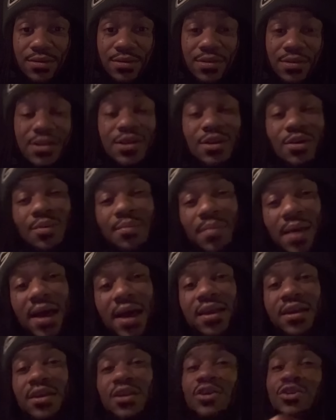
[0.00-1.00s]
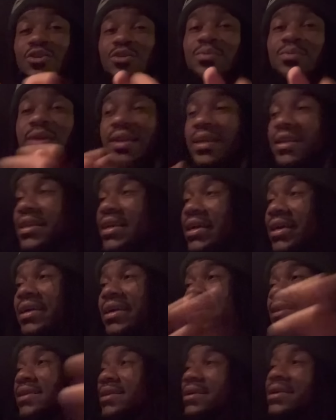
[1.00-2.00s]
It don't matter to do what he
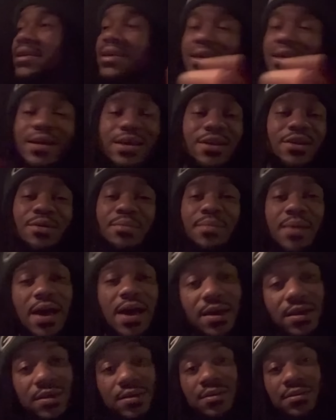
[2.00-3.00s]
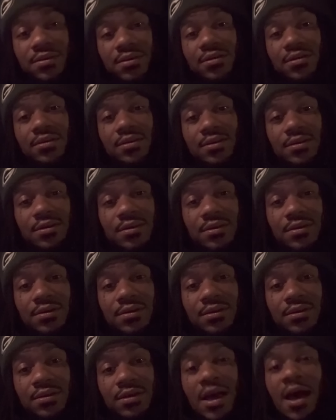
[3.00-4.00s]
did. It don't matter.
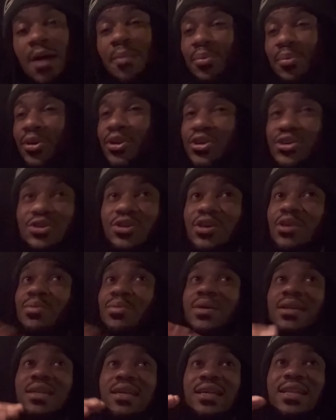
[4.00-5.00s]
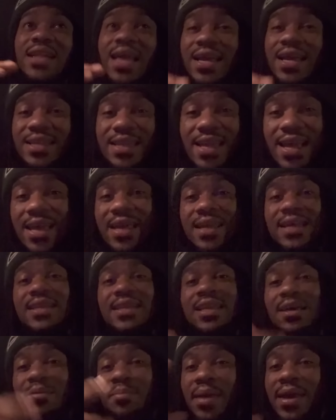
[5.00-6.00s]
I'm pretty sure it wasn't nothing like that
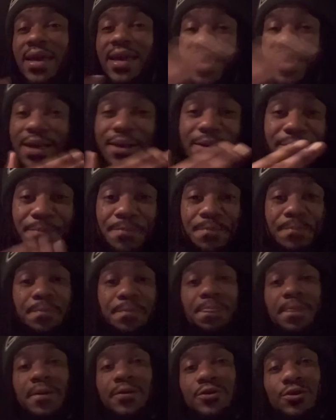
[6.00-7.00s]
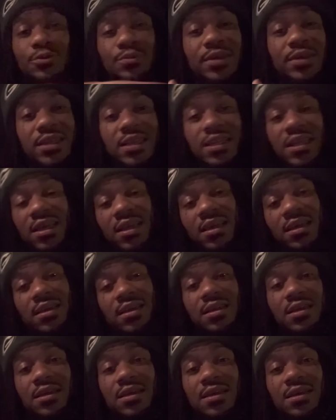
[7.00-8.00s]
make him do what he did.
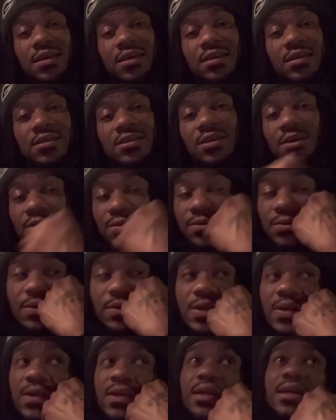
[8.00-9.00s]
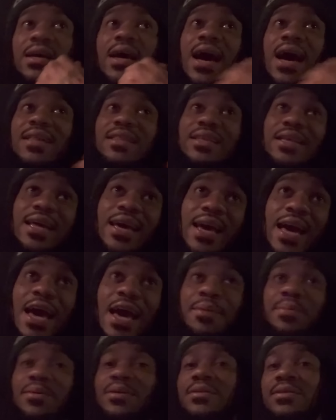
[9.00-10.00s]
So after that
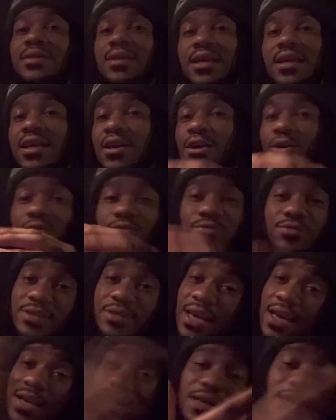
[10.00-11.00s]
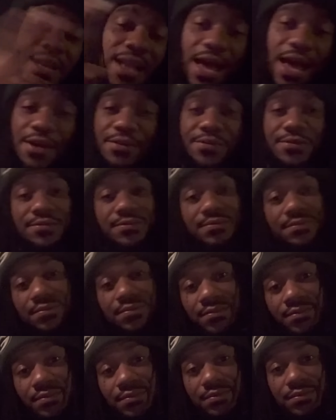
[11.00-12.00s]
happened, he gonna take her life.
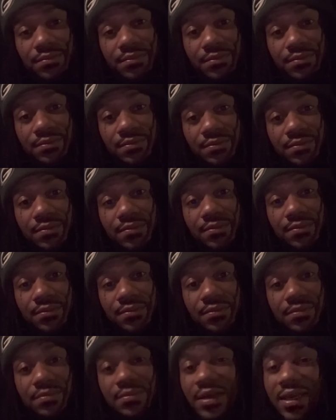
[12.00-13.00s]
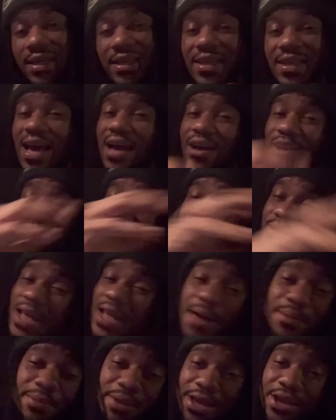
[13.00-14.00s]
But he not gonna
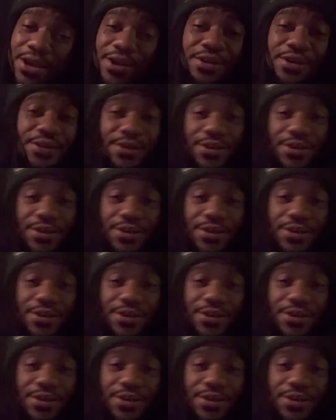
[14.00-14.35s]
stop there.